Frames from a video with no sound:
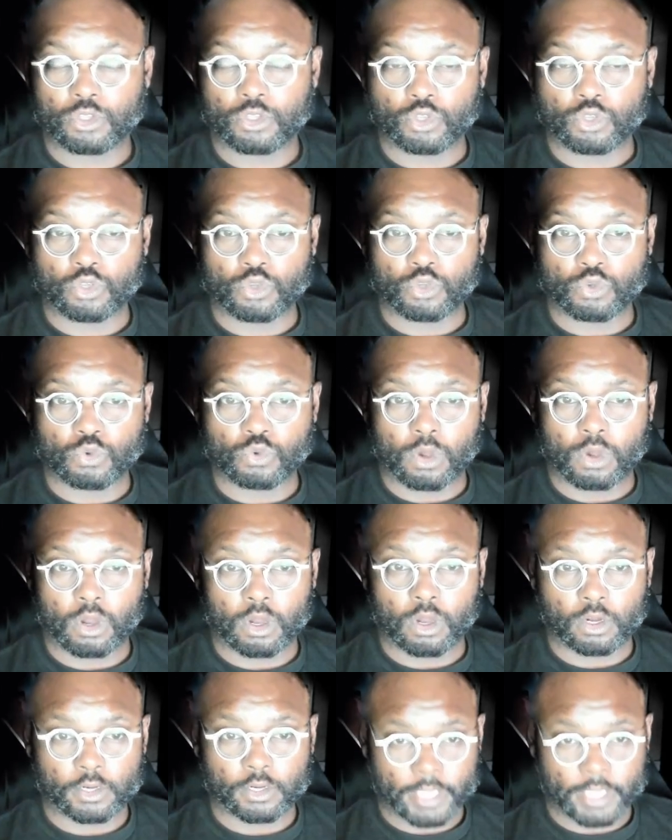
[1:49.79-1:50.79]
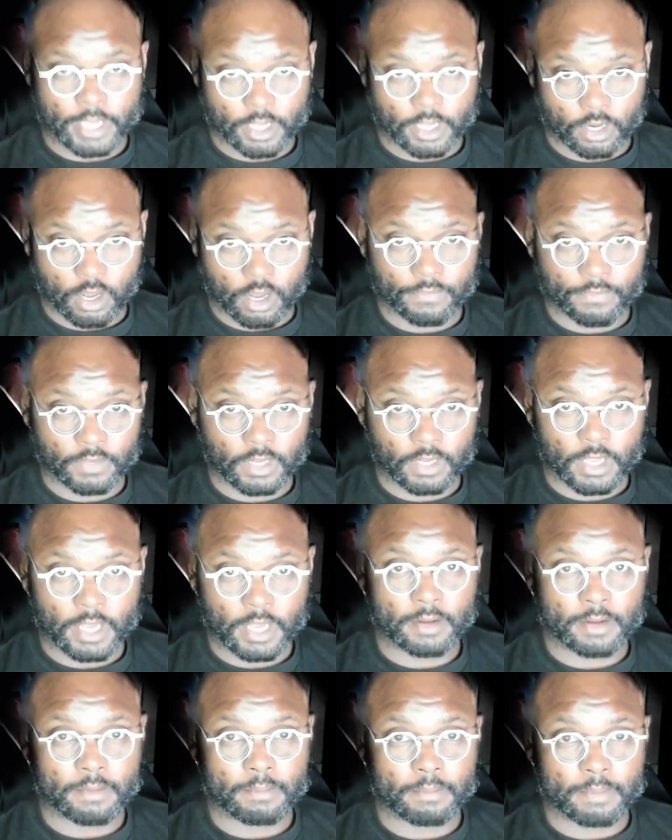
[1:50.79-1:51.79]
you are taking off a
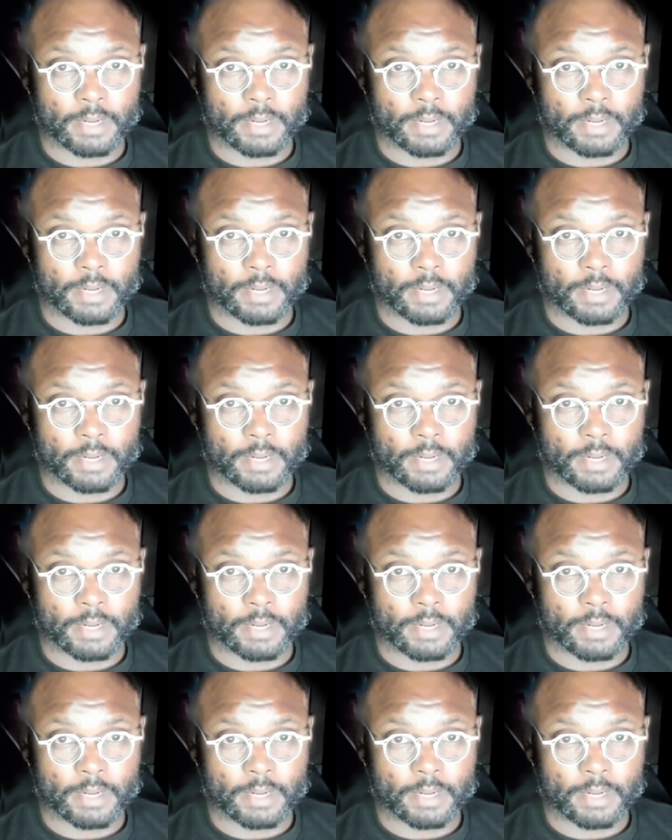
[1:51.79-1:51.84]
lot,